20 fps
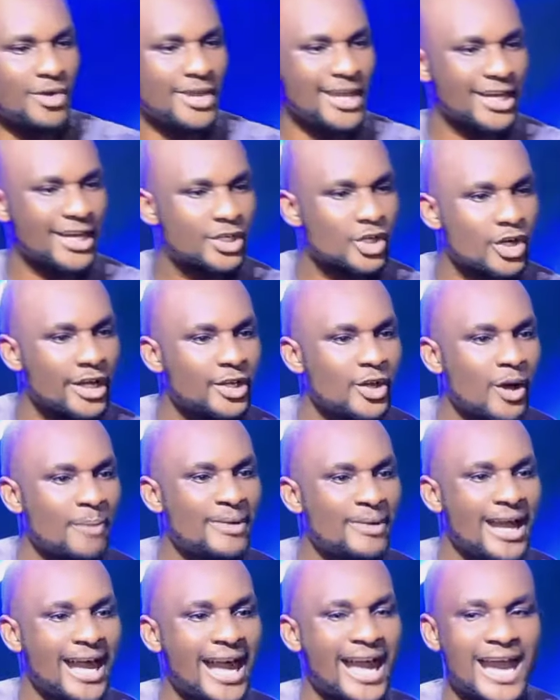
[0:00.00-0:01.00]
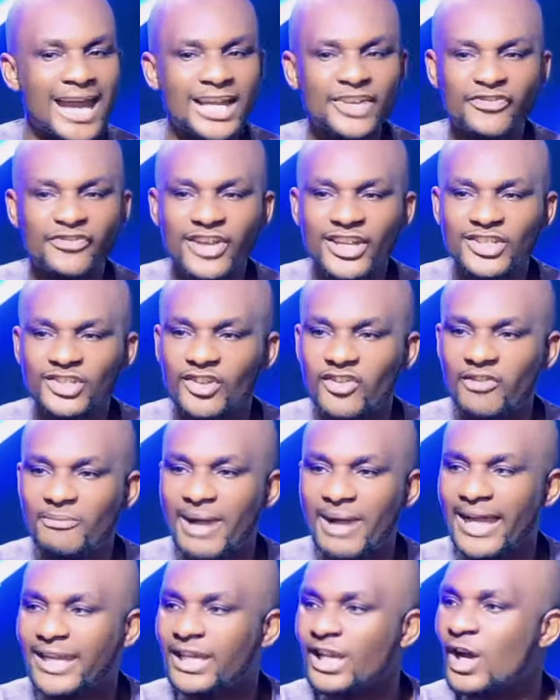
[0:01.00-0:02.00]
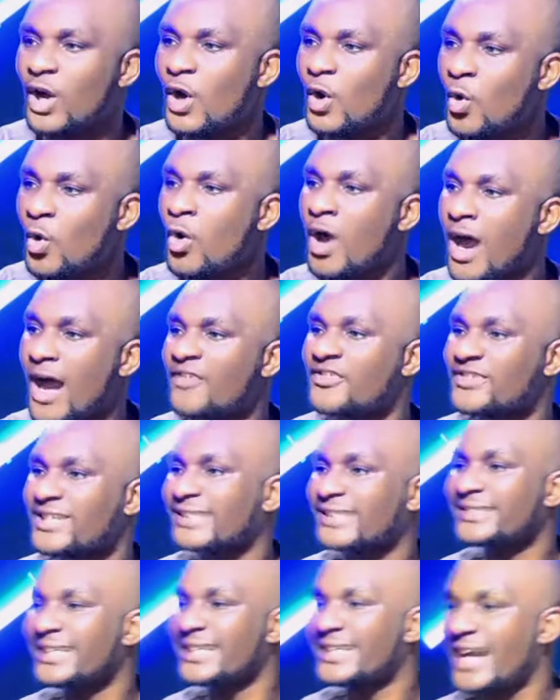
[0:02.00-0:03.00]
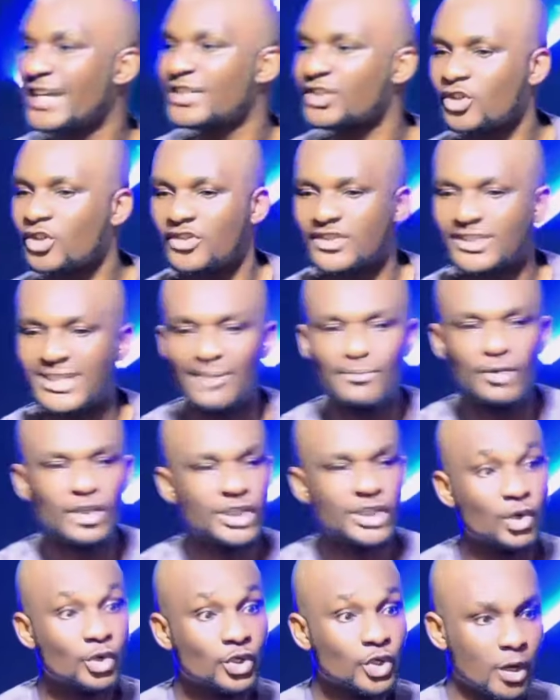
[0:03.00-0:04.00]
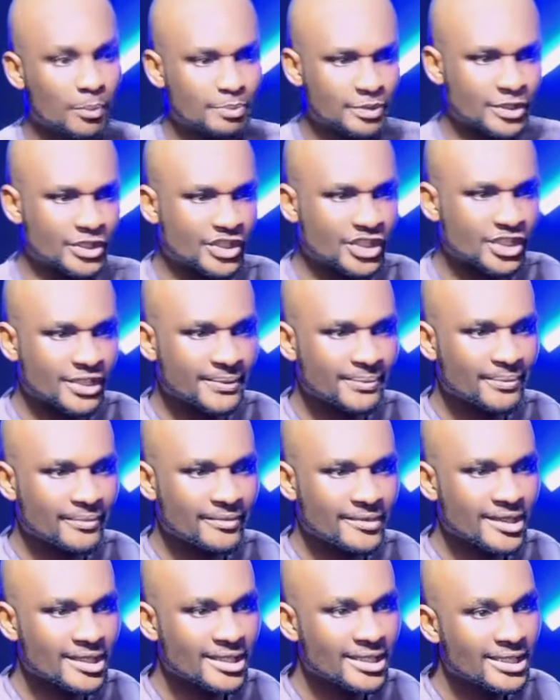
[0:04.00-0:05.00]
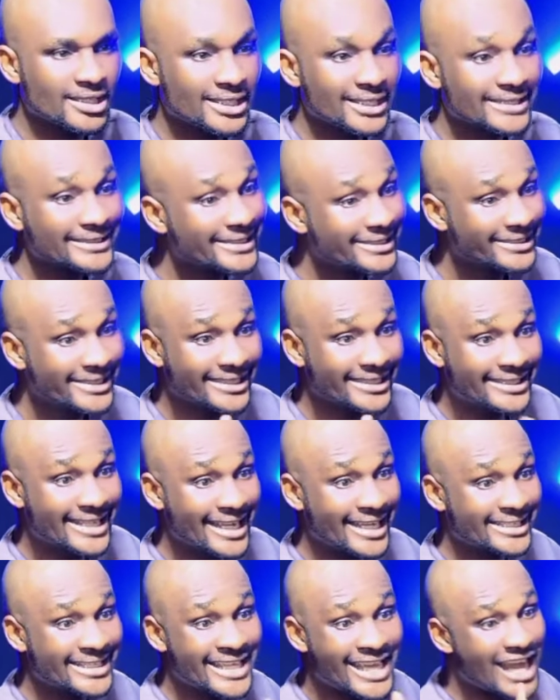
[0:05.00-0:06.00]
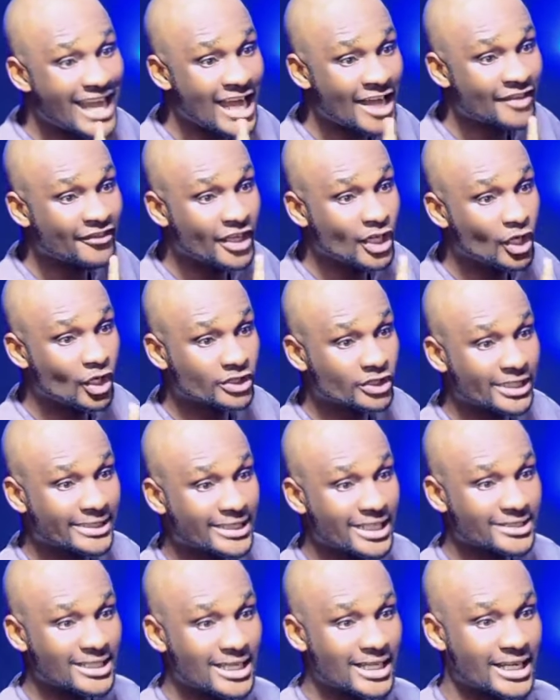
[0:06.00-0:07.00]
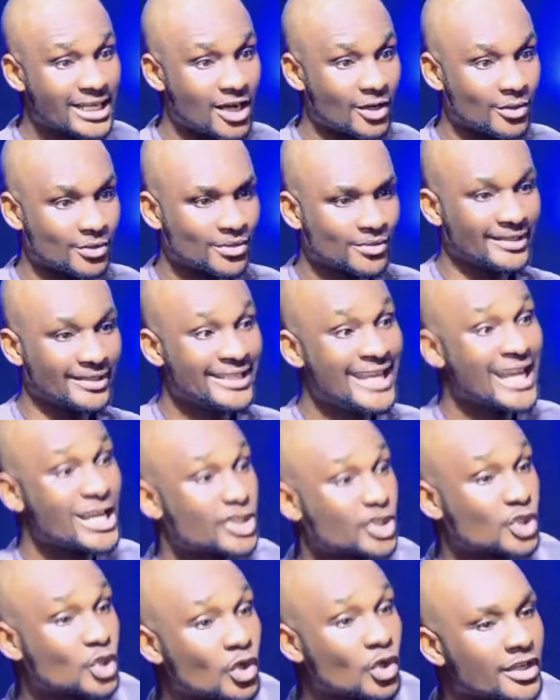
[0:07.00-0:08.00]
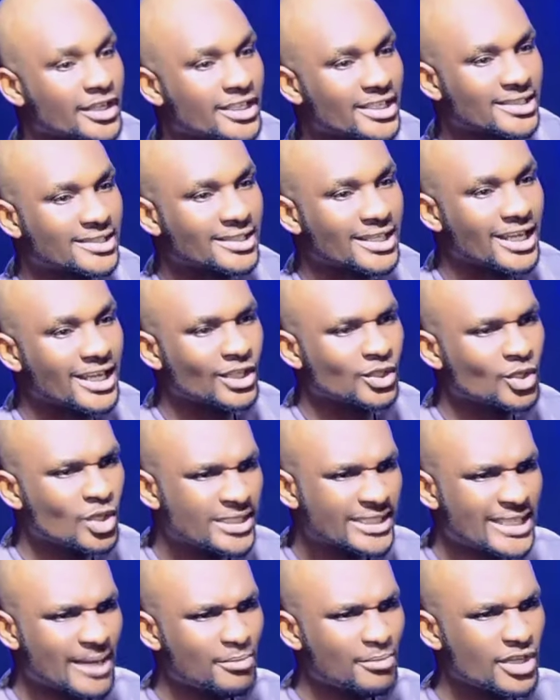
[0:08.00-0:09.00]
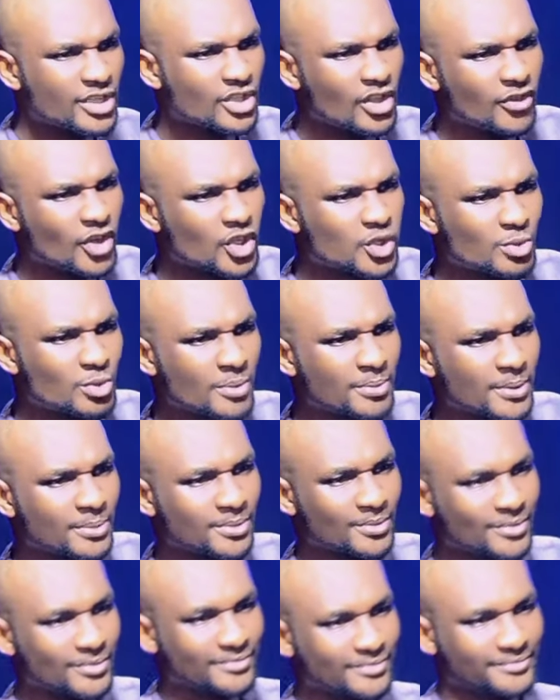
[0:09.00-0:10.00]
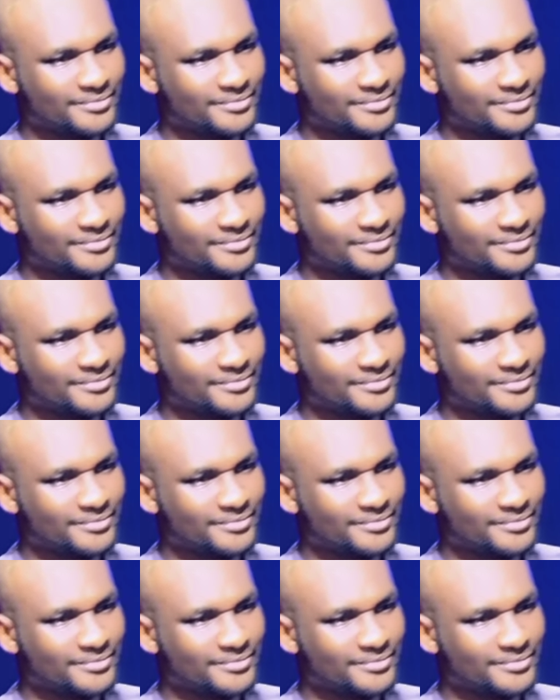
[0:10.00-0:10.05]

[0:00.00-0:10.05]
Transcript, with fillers: we were growing up, I had friends of mine who have certain kinds of sermon they will not preach till the day they have 100,000 crowd. They are storing it. Those sermon is not for small people.